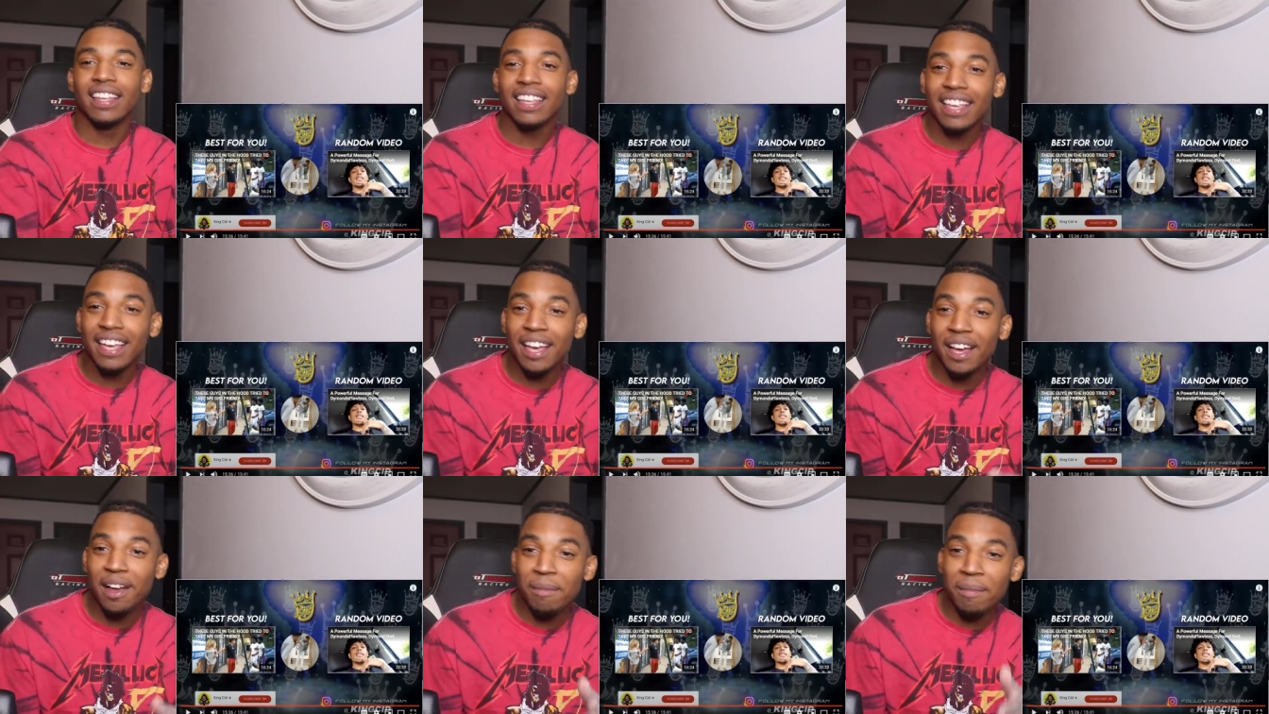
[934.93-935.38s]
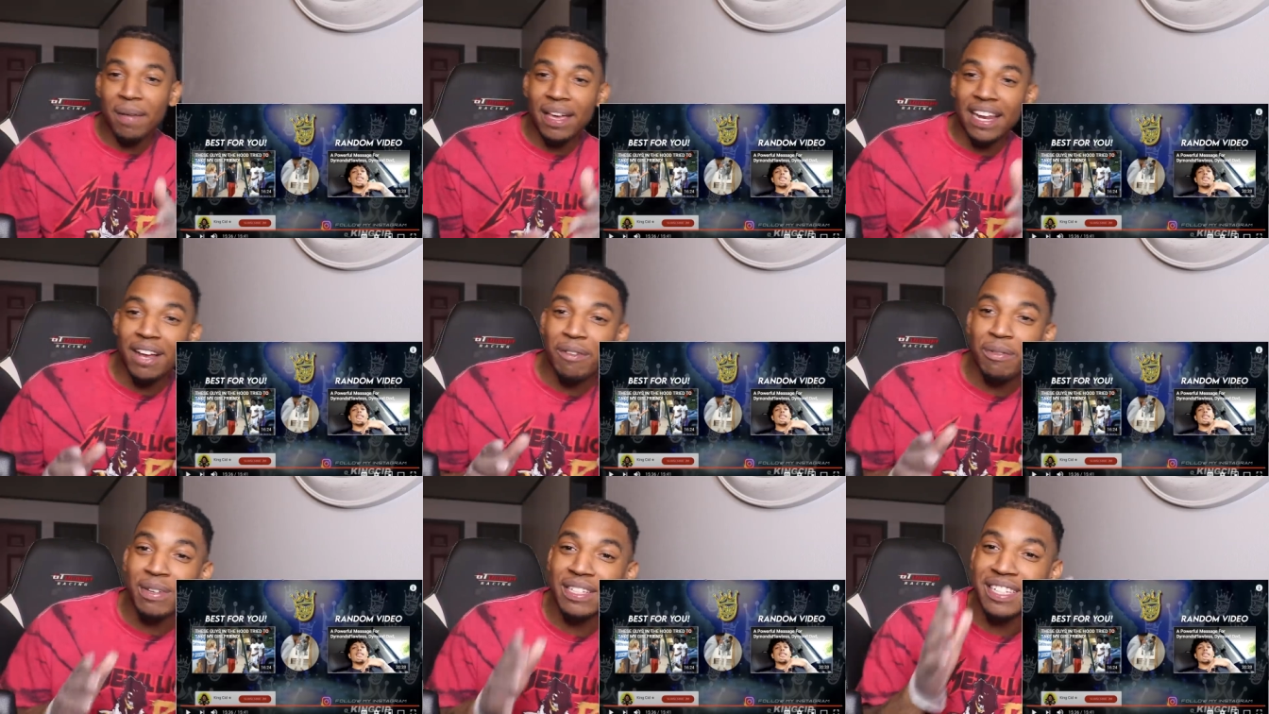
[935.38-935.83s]
Yeah,
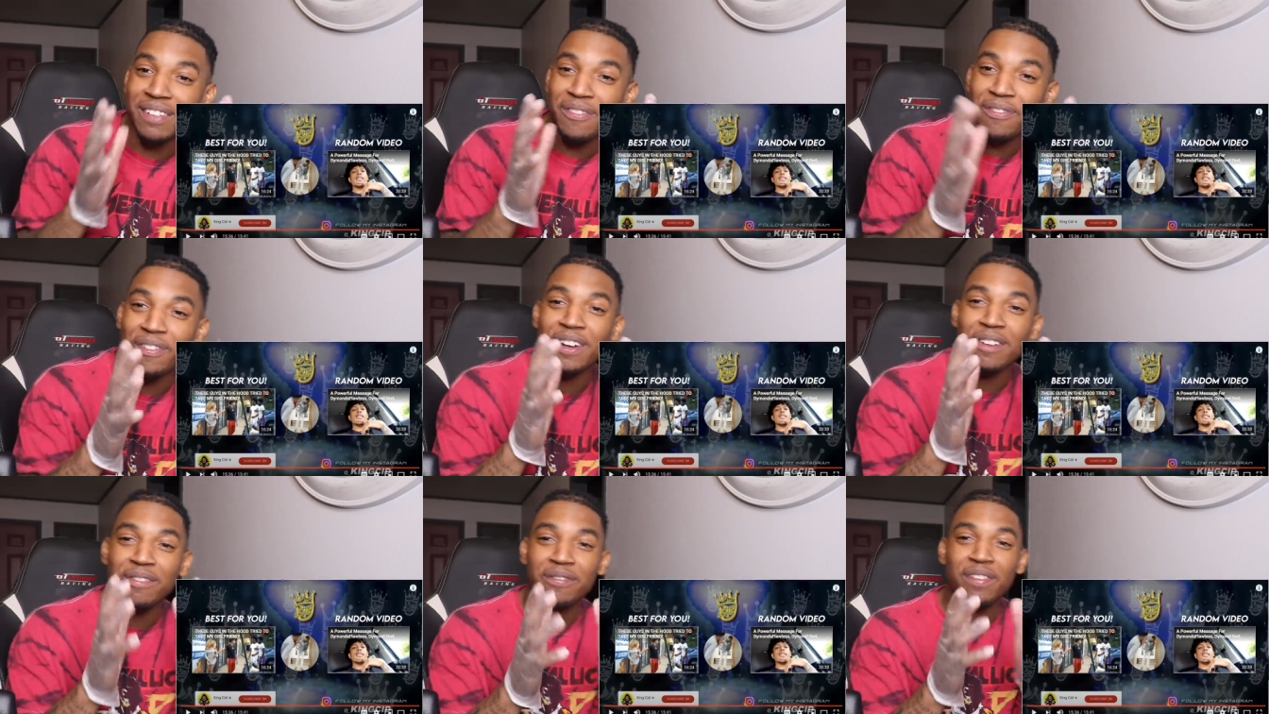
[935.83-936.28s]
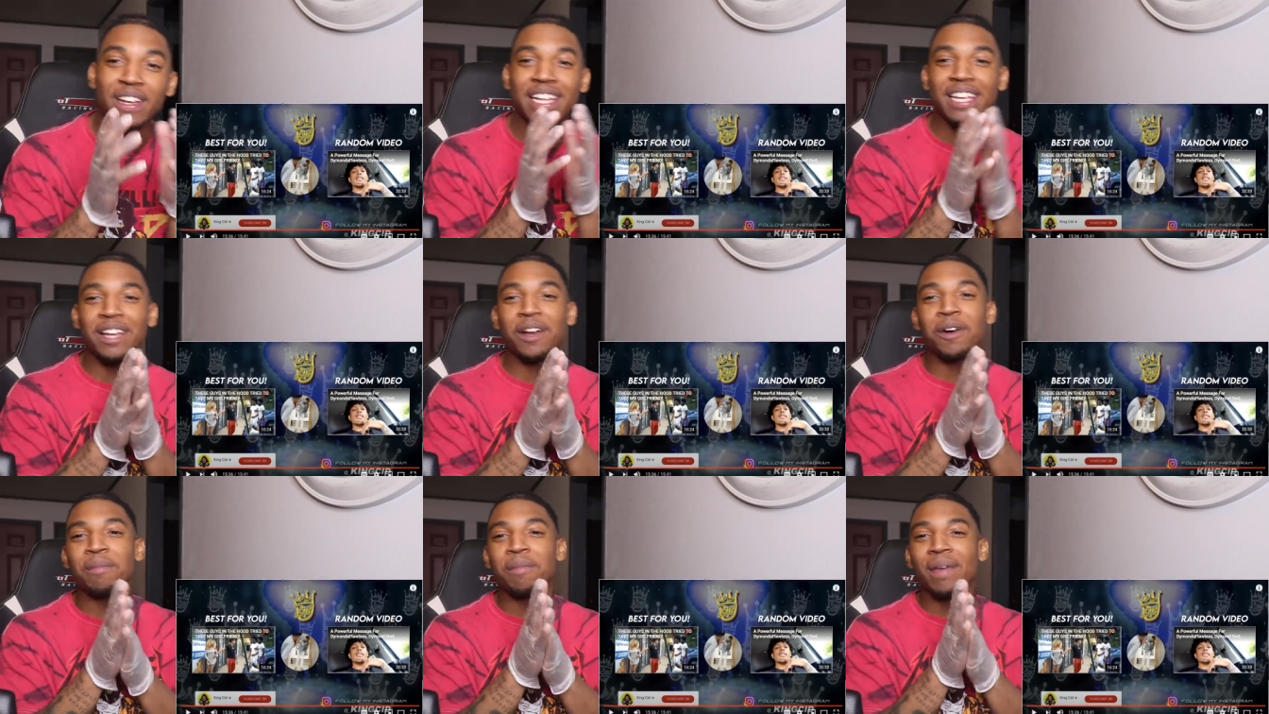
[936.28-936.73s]
man, that was it for the
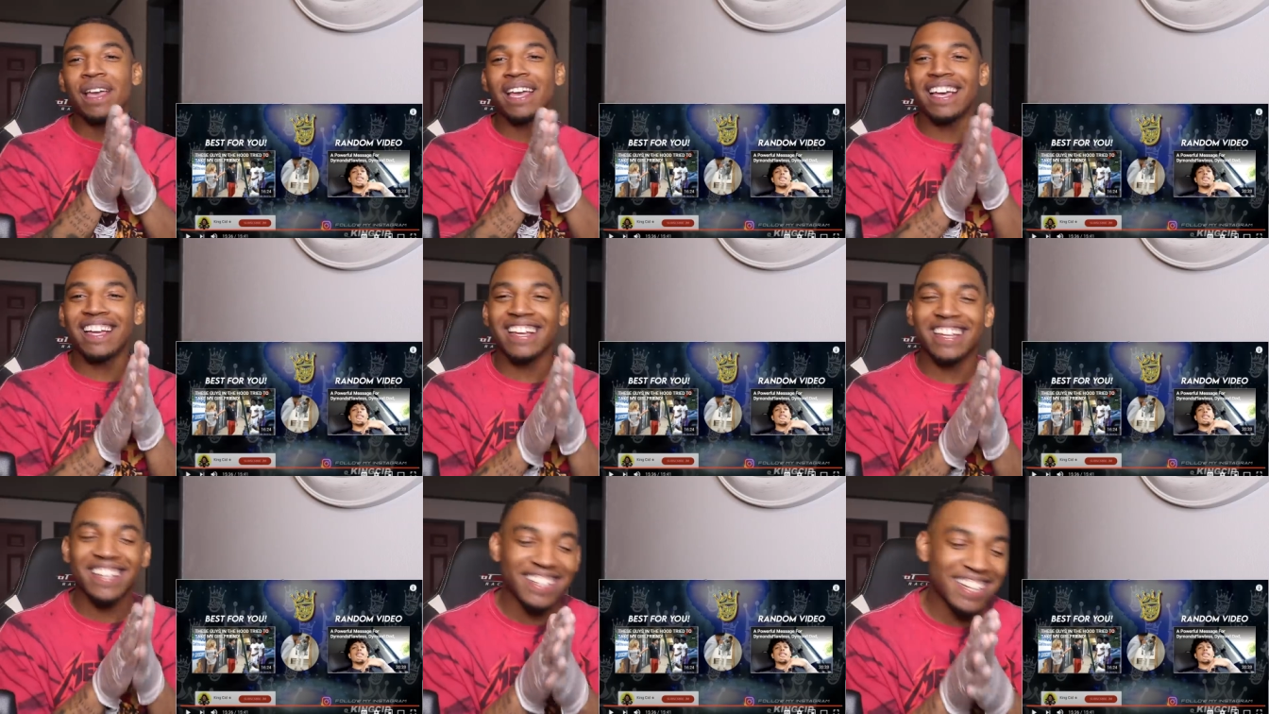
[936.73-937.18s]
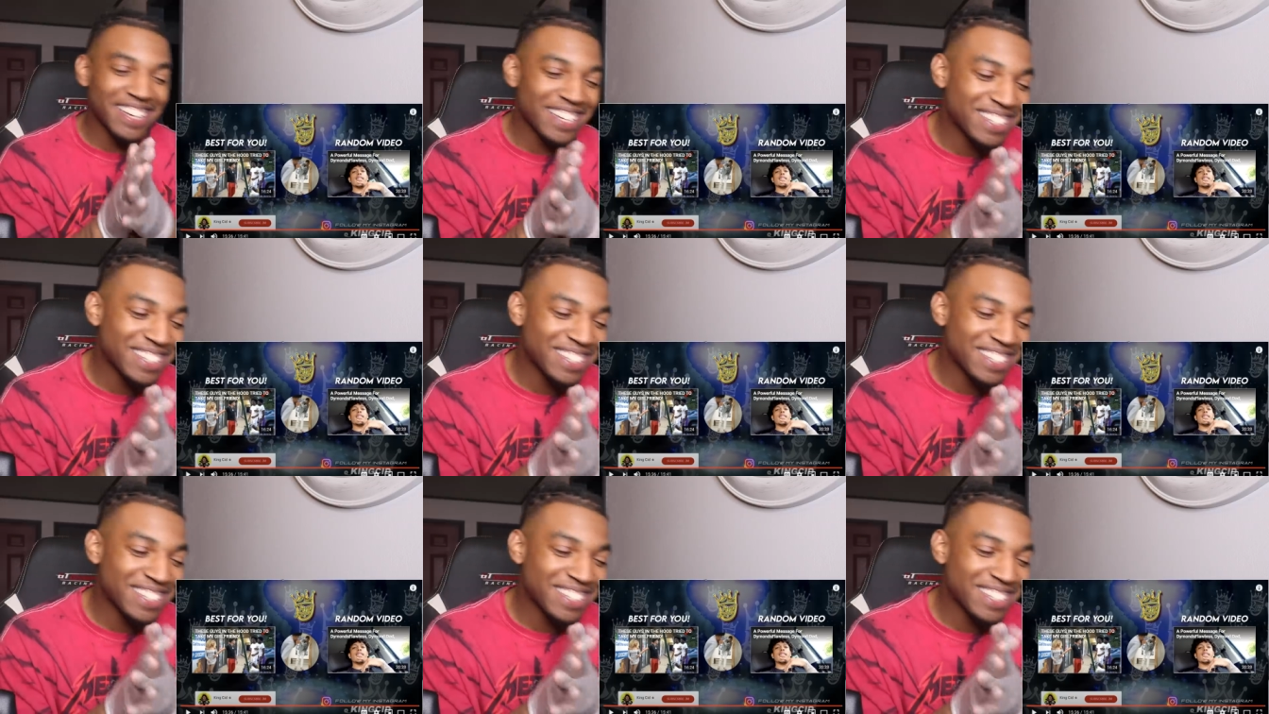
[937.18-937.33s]
video, man.